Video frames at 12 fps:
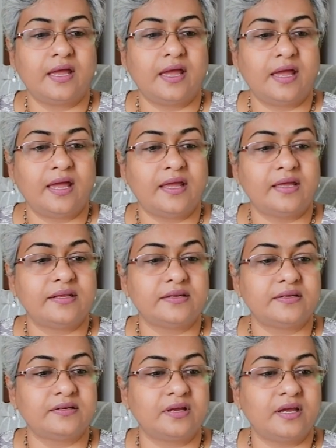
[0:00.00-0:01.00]

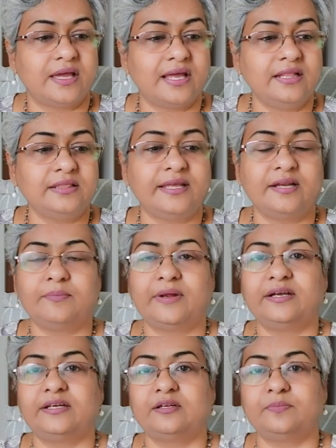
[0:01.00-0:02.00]
And health and
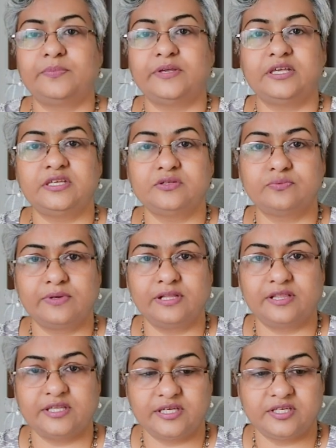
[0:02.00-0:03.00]
mental peace
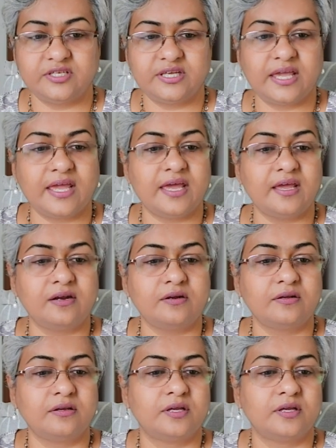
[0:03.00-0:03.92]
will need care